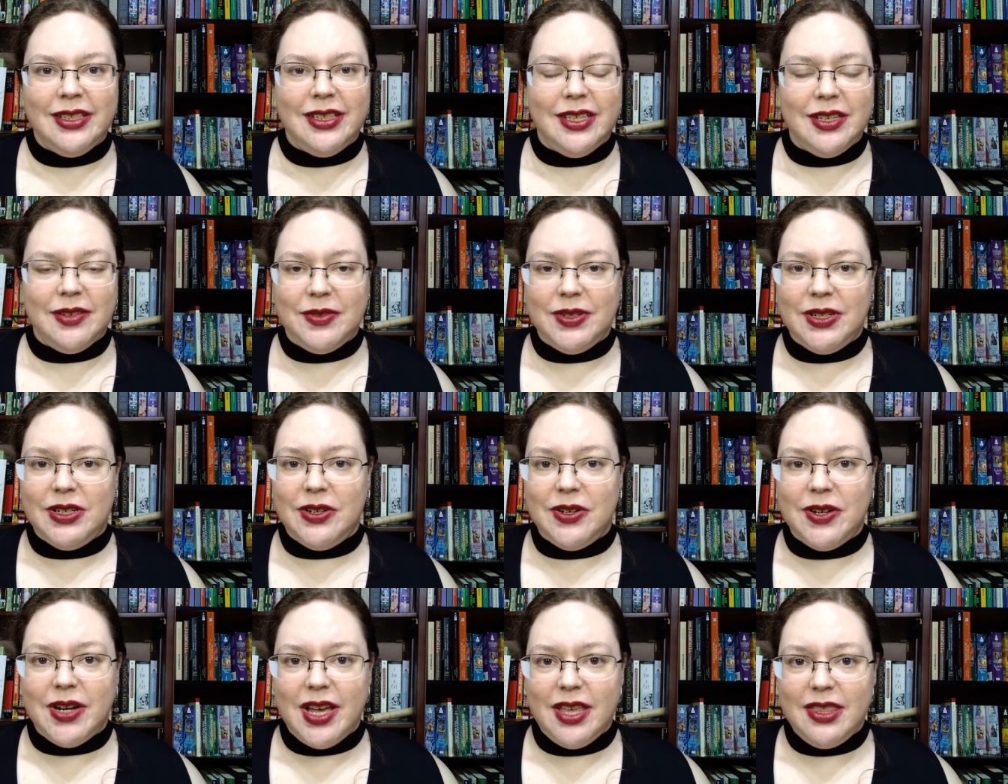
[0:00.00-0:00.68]
given
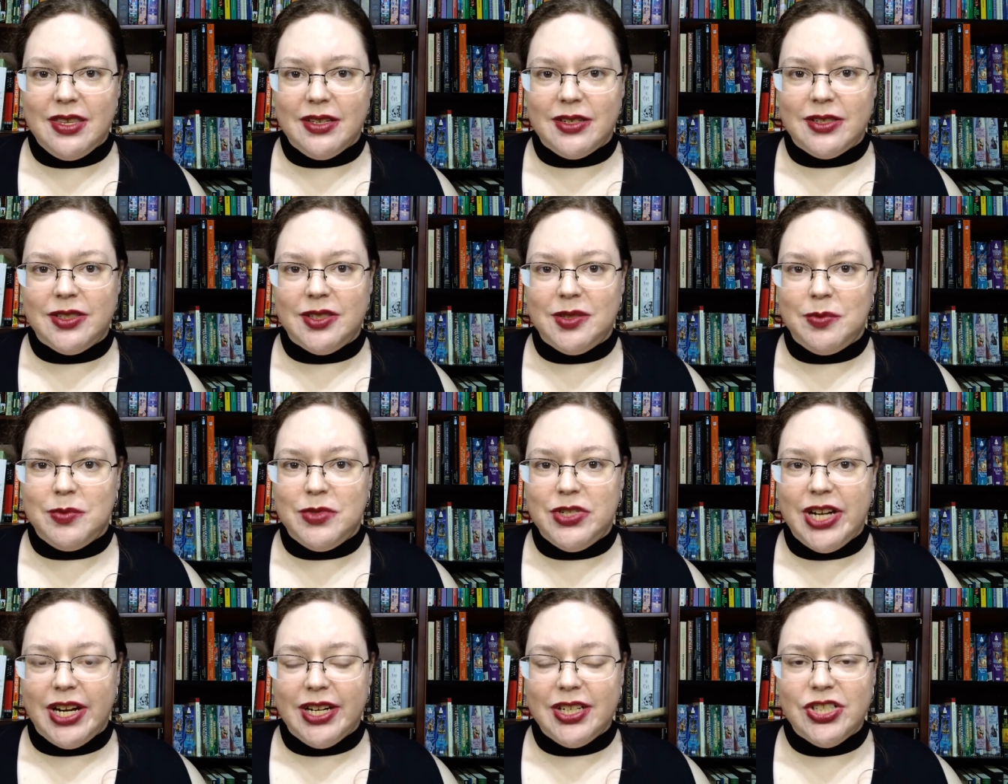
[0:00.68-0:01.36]
our ethical
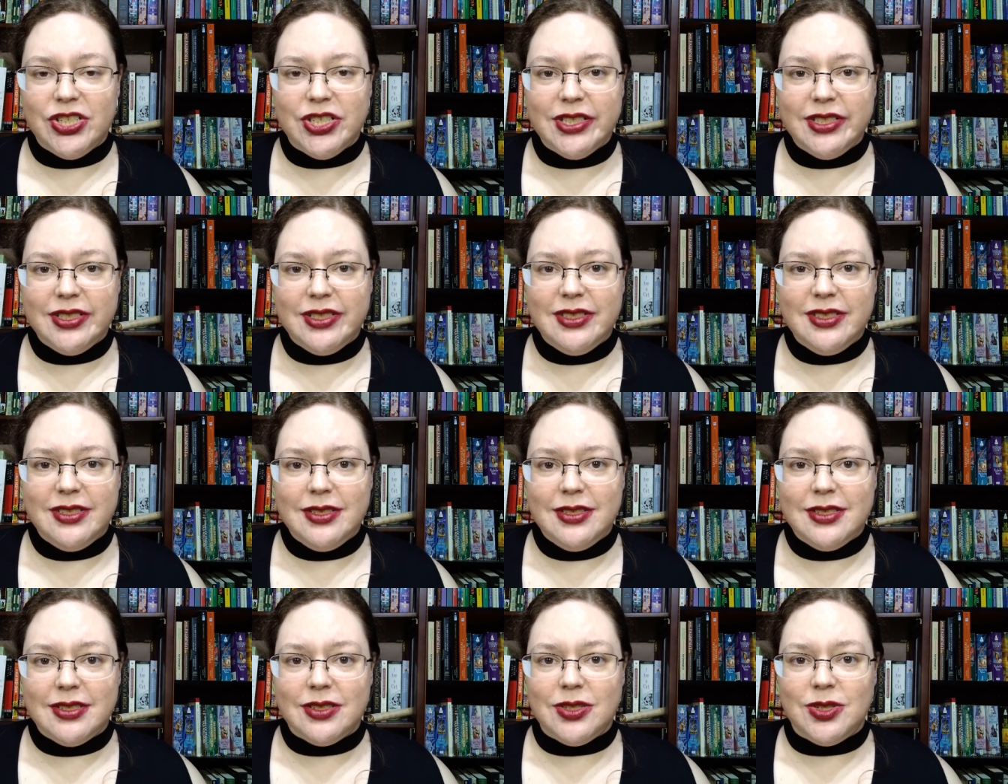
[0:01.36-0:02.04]

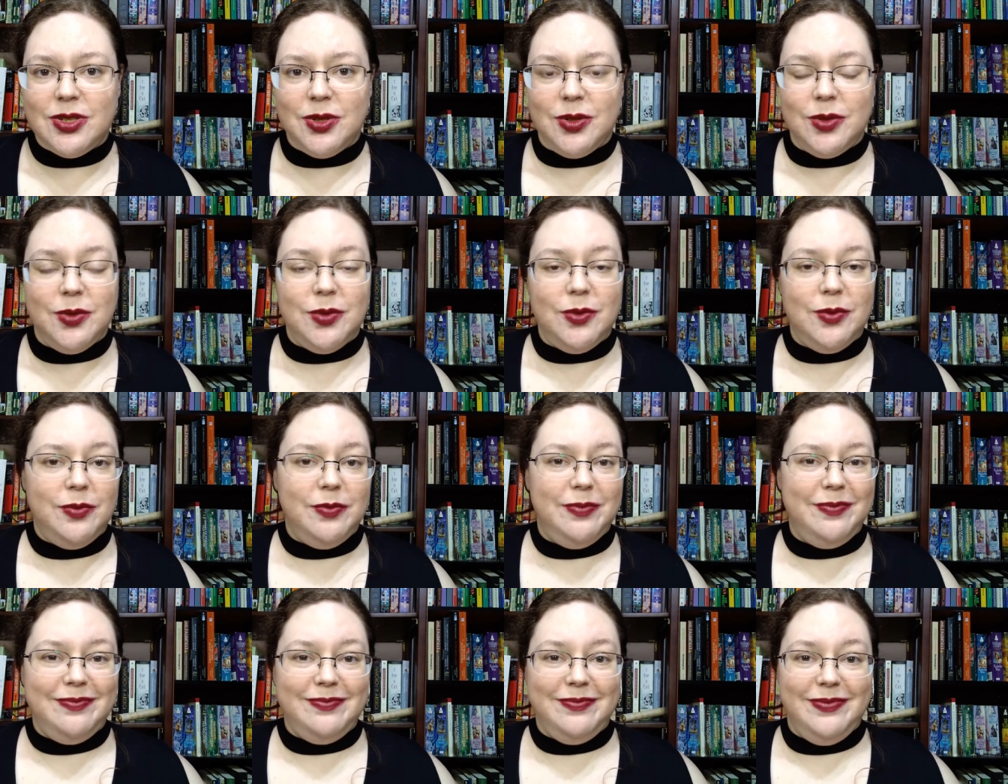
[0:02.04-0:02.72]
objections
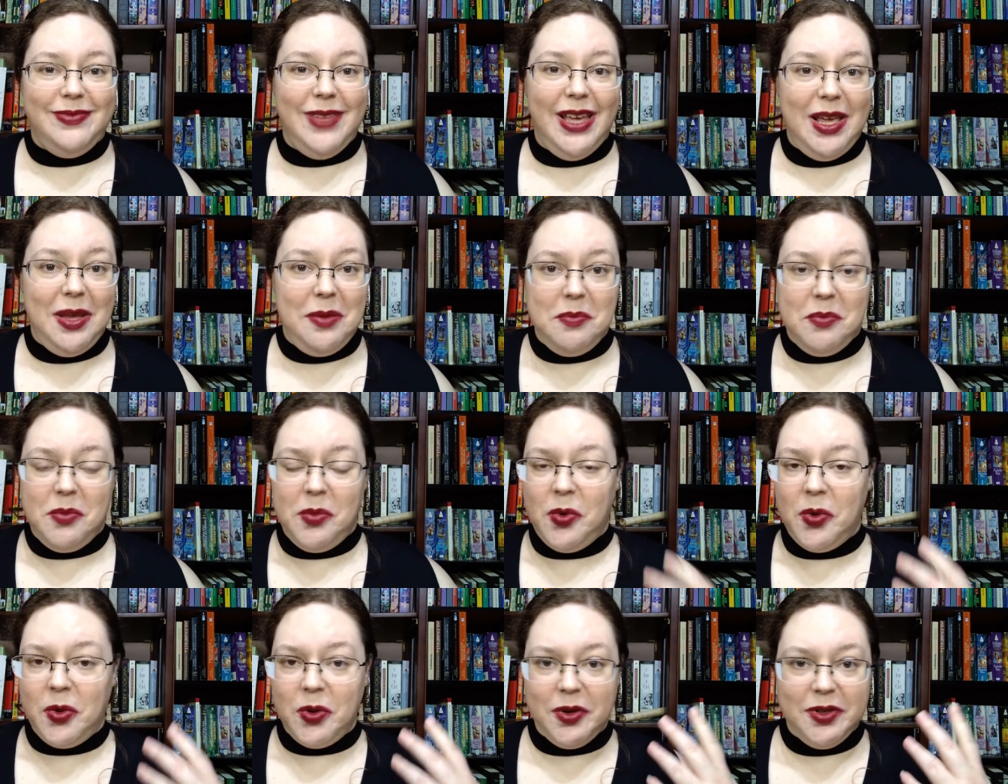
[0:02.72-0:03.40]
to a
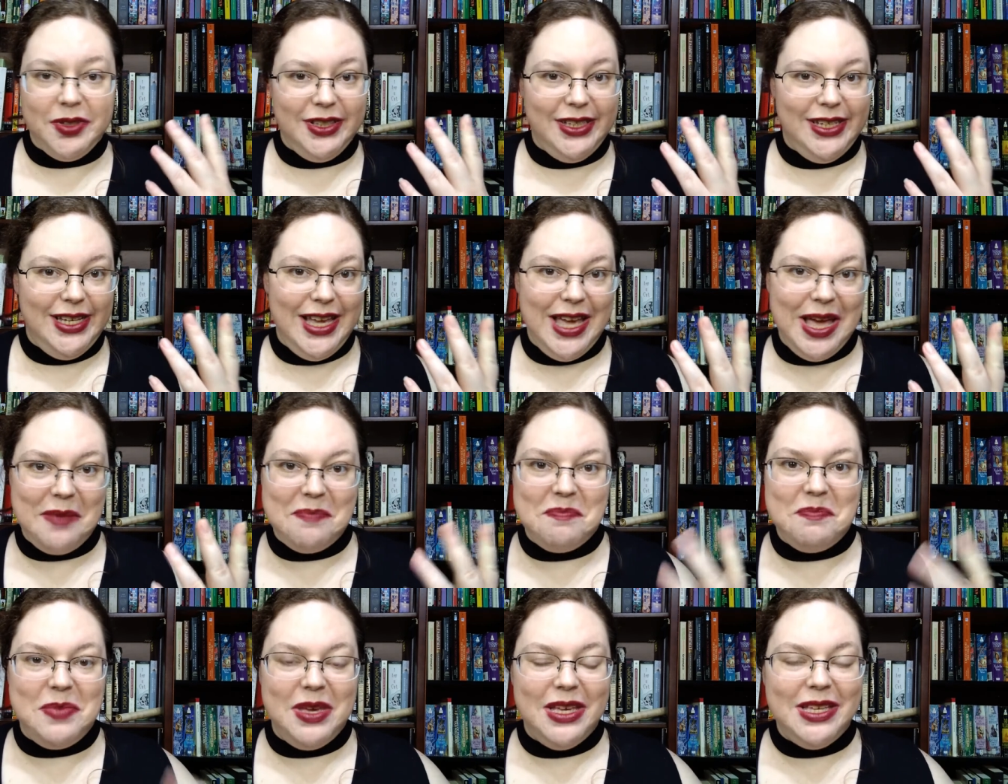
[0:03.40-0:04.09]
morally
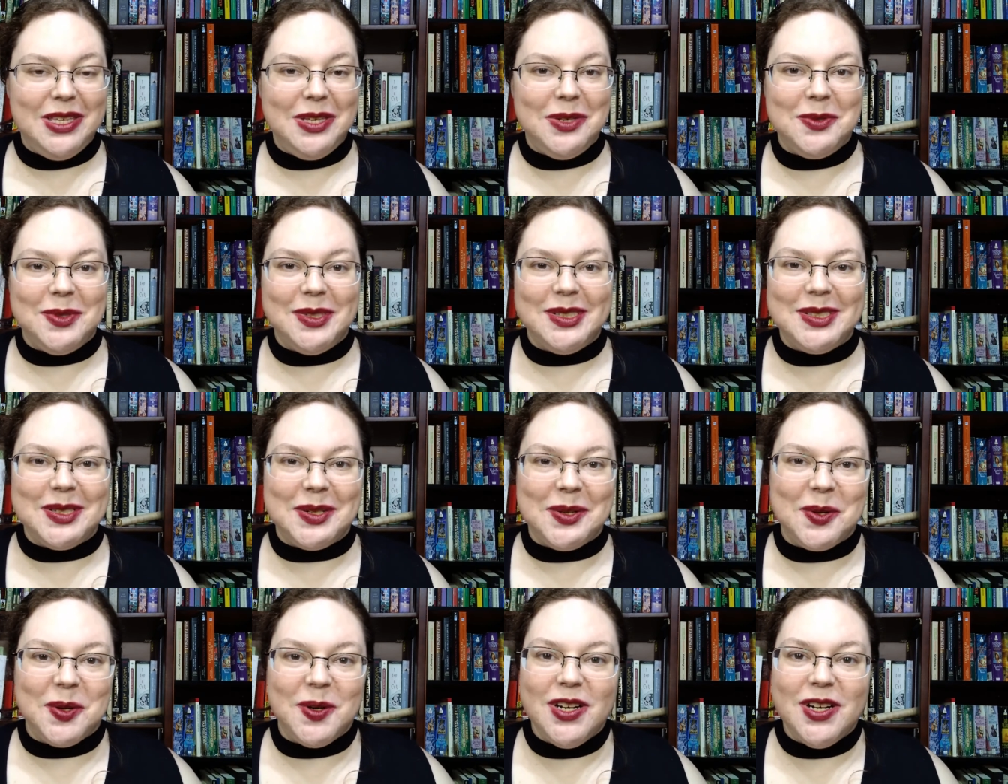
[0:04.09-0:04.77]

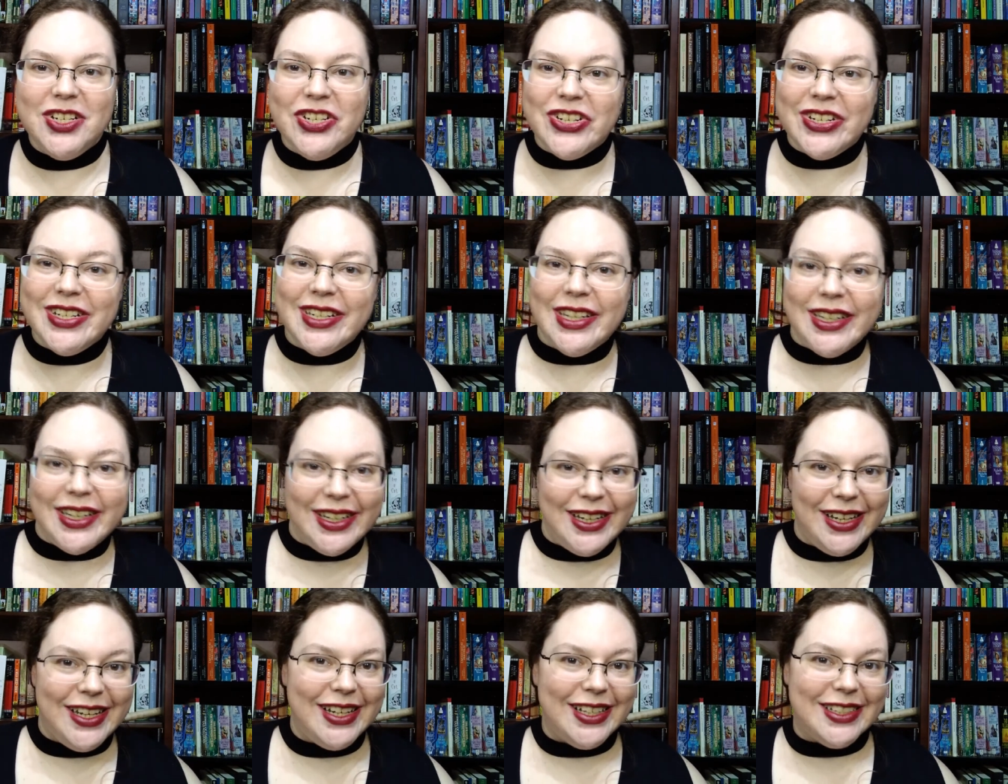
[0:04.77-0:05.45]
ambiguous origin in
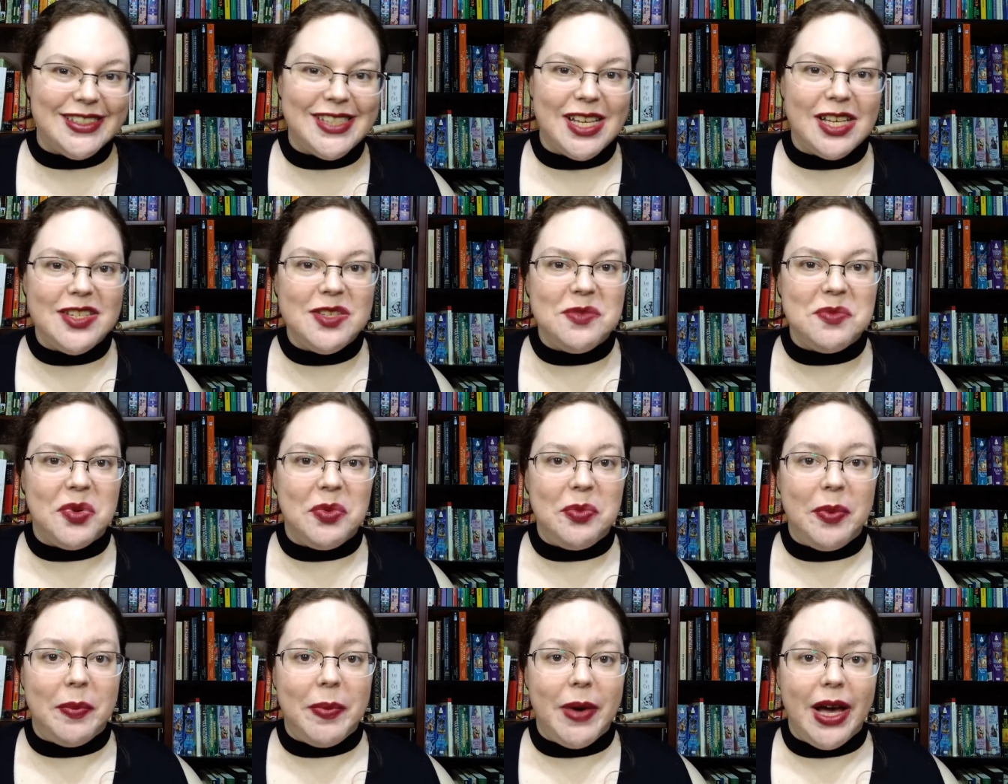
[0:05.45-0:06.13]
an
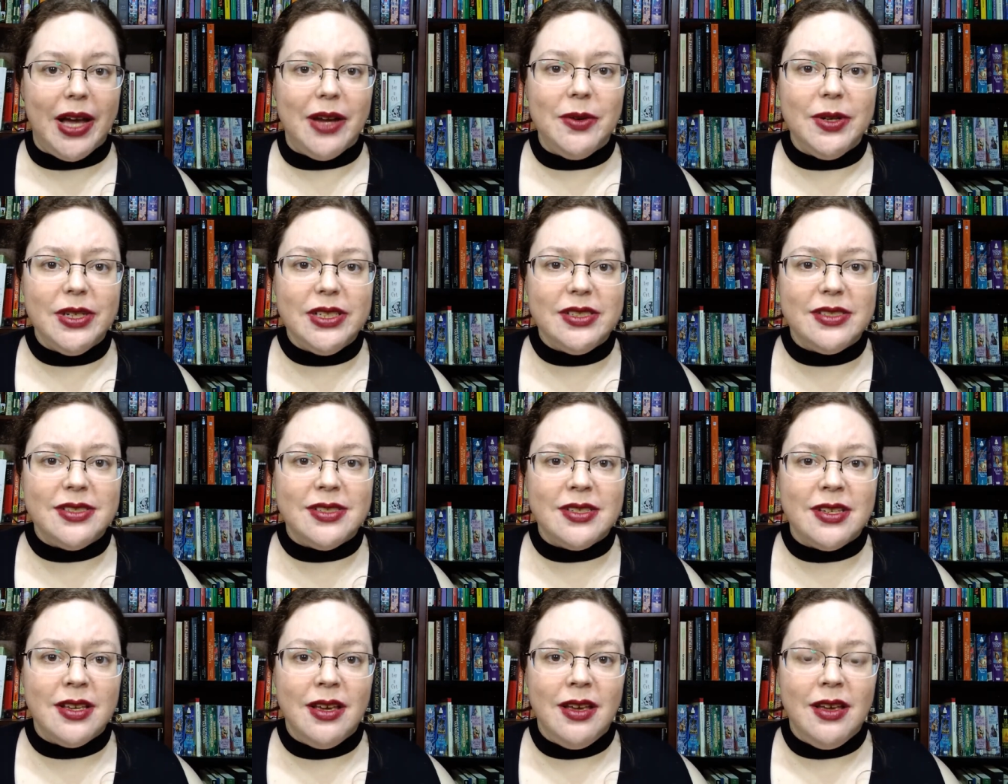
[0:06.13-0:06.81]
inaccessible
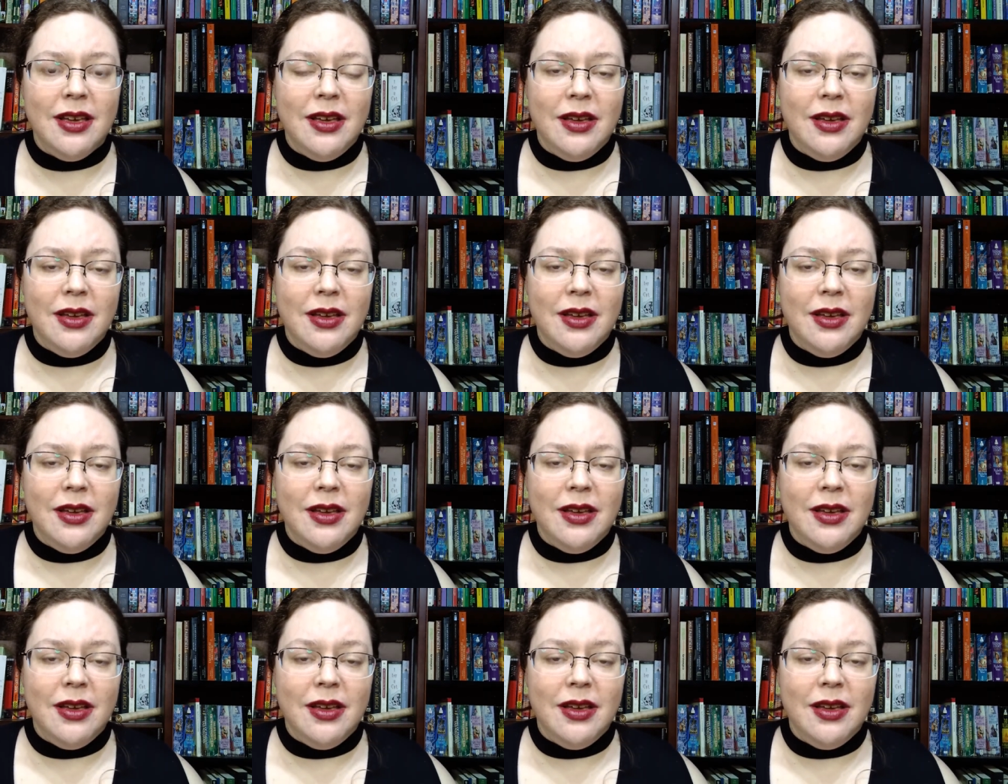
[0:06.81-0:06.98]
papyrus?